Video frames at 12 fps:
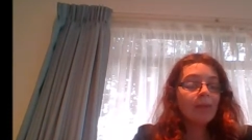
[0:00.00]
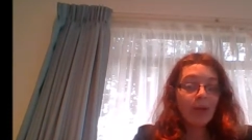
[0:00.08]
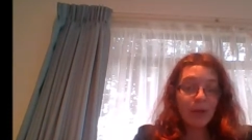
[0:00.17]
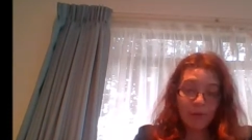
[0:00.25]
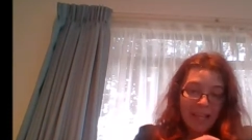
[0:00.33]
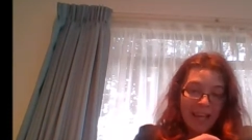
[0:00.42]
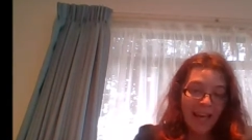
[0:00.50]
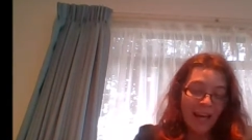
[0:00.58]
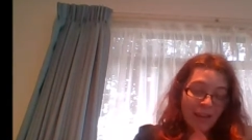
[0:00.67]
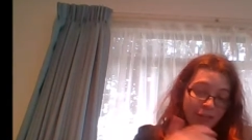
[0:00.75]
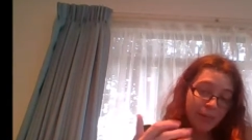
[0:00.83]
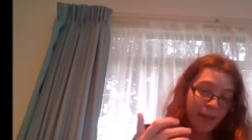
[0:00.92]
of the
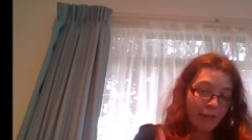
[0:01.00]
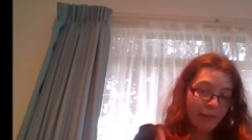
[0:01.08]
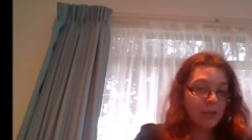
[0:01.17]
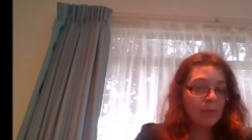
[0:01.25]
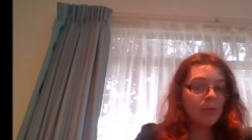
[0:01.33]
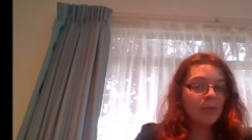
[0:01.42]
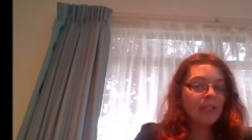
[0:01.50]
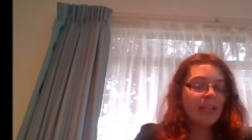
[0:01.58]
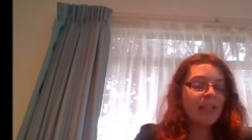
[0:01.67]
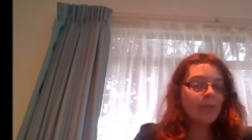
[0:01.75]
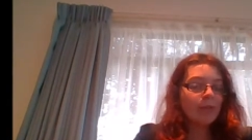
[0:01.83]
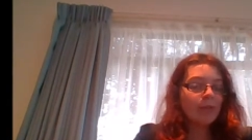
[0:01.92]
aftermath you will
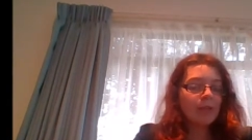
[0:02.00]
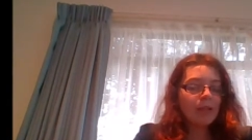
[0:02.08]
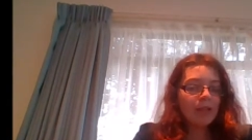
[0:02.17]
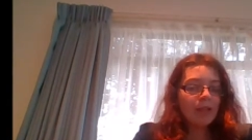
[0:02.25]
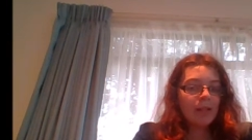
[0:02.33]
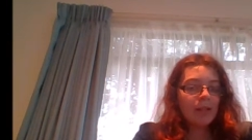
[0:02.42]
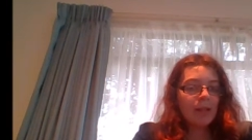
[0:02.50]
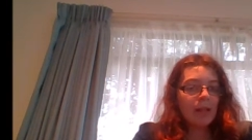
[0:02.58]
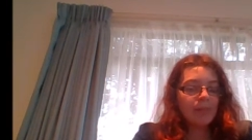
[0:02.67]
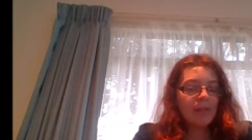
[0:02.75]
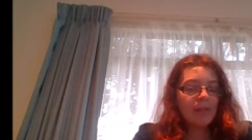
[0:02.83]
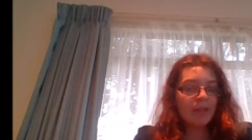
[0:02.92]
leave.
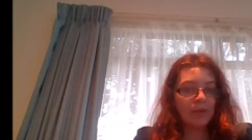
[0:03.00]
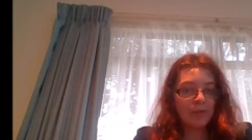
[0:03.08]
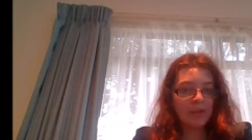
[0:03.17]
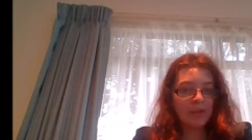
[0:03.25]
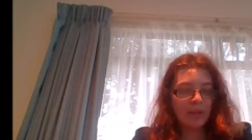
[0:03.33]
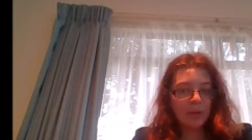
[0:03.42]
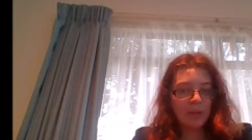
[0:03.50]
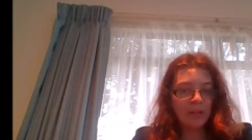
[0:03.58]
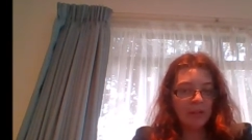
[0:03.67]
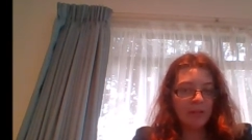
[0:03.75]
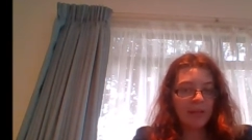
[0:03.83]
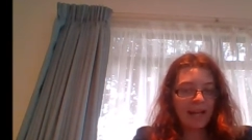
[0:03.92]
Because for someone
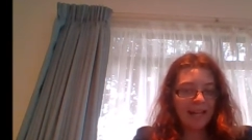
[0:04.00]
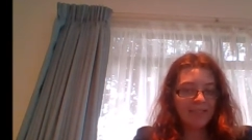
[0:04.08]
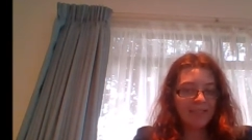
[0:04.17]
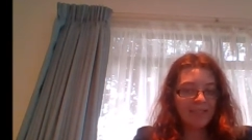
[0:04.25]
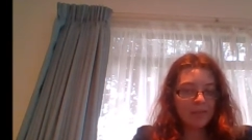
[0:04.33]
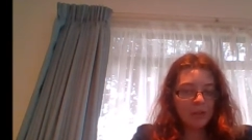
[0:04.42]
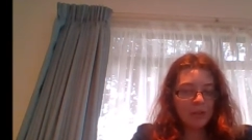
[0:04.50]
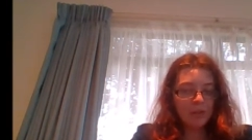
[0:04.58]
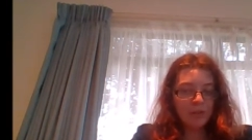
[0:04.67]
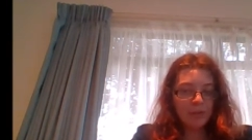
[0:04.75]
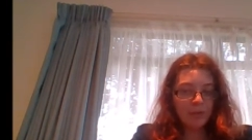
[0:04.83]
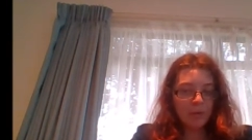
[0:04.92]
who has sort
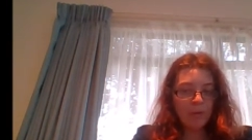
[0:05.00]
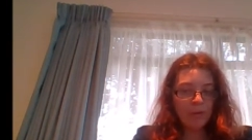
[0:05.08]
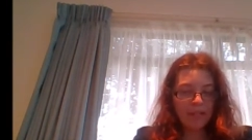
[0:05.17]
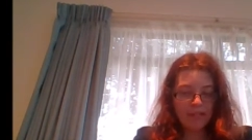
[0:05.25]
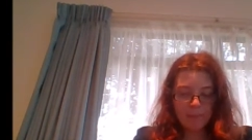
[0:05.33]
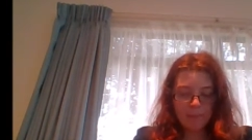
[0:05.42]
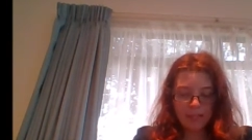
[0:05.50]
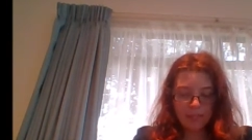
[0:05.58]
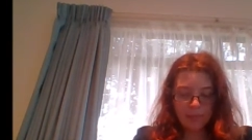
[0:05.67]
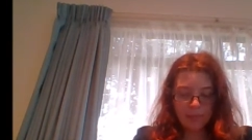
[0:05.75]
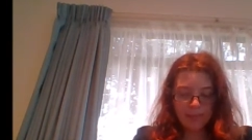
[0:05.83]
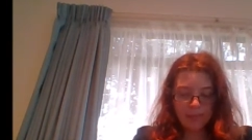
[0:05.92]
of woken up to
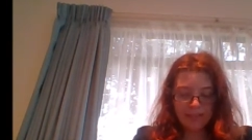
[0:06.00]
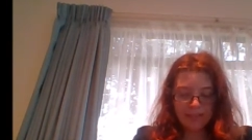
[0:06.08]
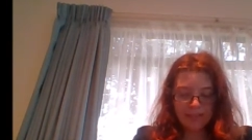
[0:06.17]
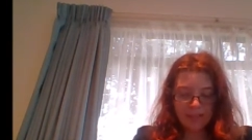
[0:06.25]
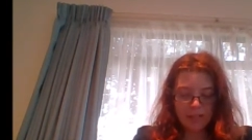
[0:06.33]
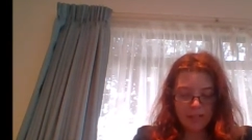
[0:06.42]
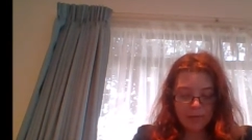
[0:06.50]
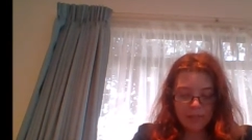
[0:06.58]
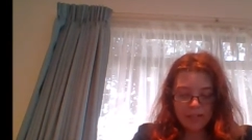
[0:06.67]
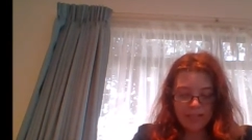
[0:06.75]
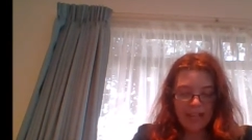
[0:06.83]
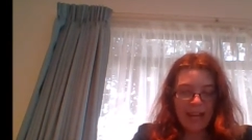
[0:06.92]
the realization of
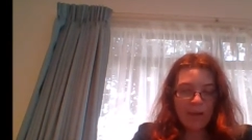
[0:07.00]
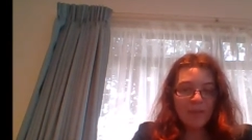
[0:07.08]
just how